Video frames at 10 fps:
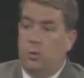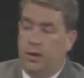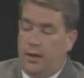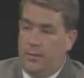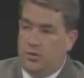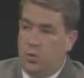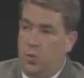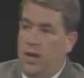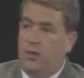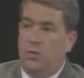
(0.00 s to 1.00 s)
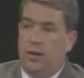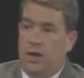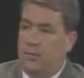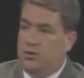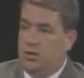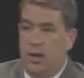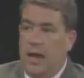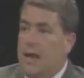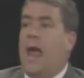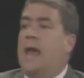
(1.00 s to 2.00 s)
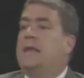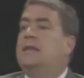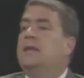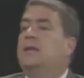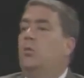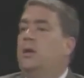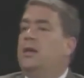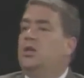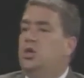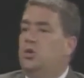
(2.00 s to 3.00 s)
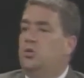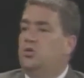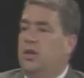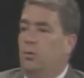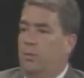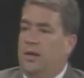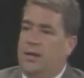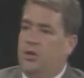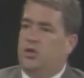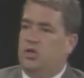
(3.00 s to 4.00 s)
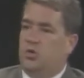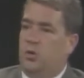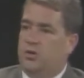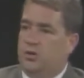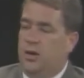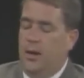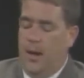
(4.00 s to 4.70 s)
when it comes to wind, when it comes to anything that we can use that will be an energy source.